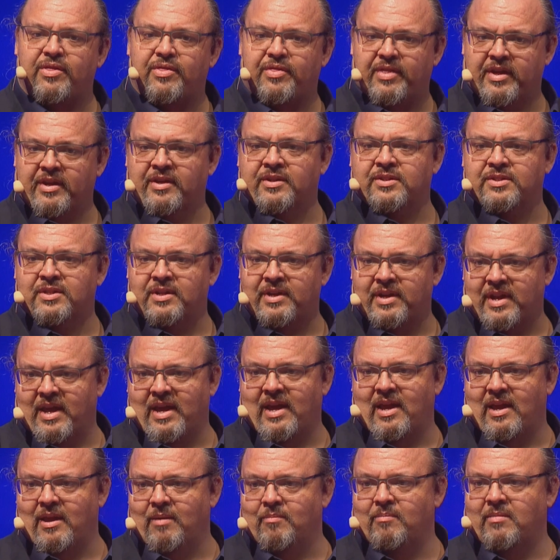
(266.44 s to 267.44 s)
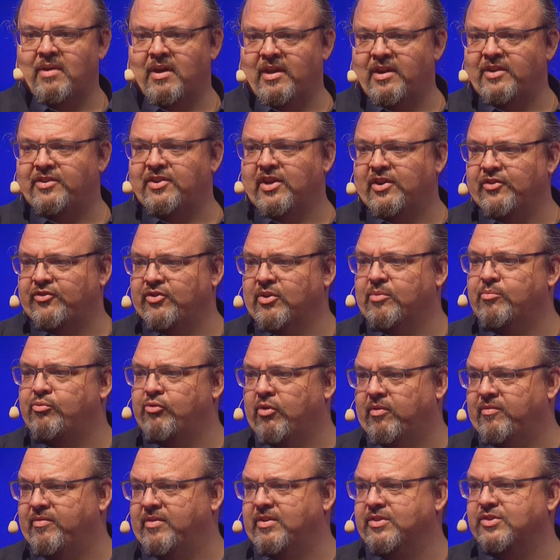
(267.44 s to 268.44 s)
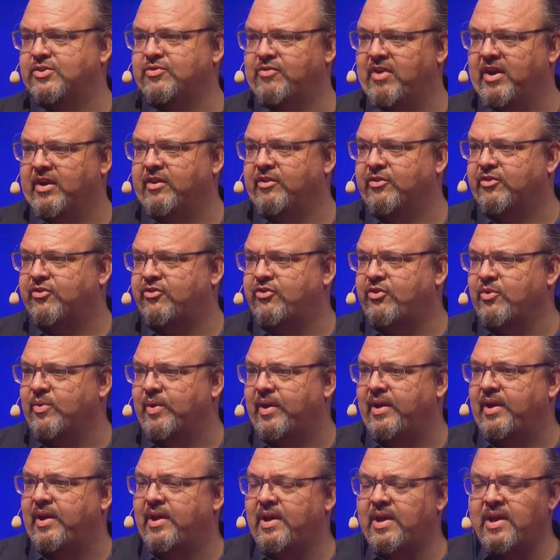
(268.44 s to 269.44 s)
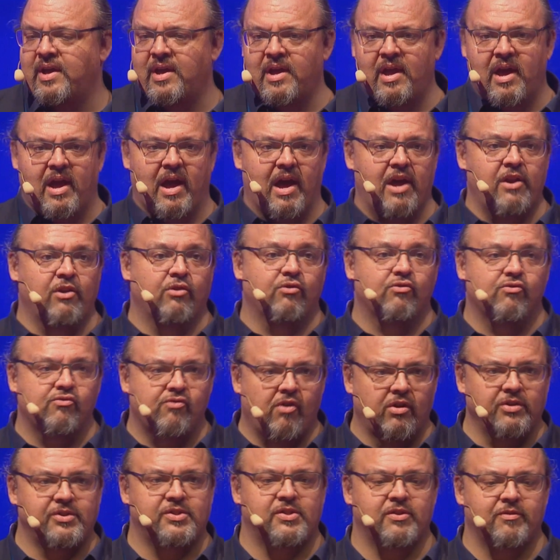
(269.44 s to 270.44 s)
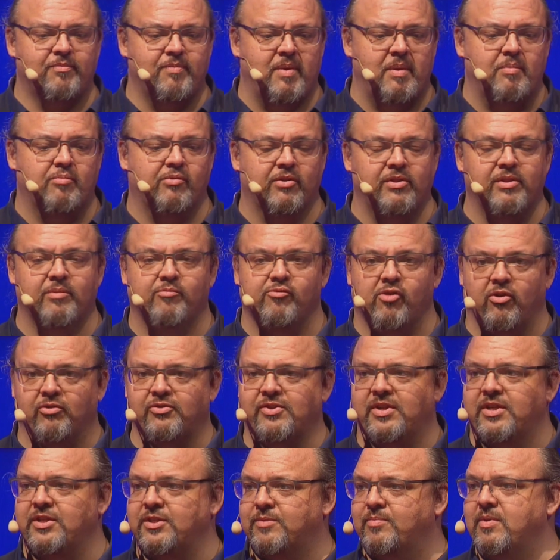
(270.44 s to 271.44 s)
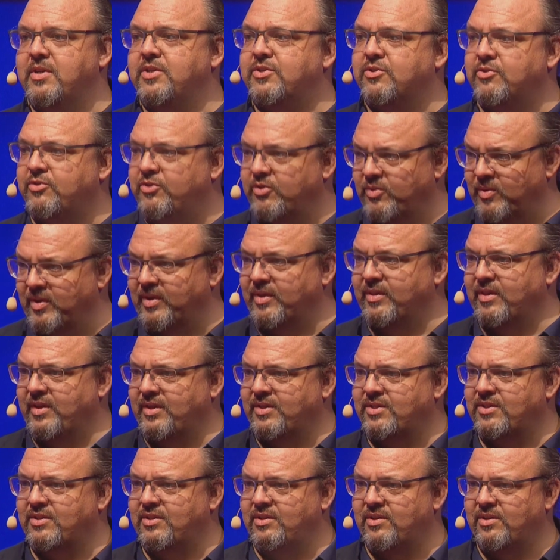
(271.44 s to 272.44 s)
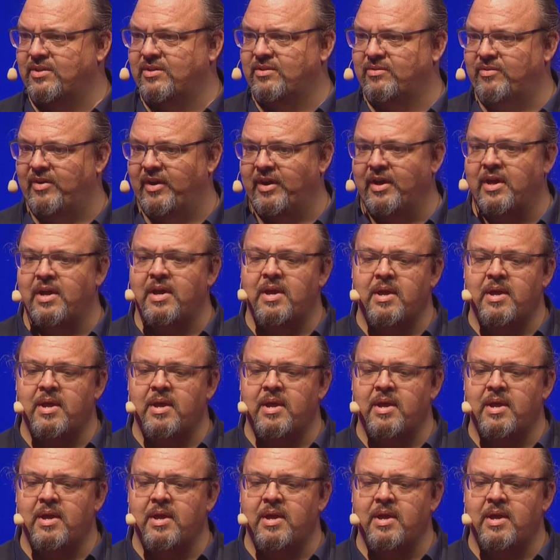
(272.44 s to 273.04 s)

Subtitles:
things a name and attaching provenance records to it. And lots of people in the blockchain space are doing this, right?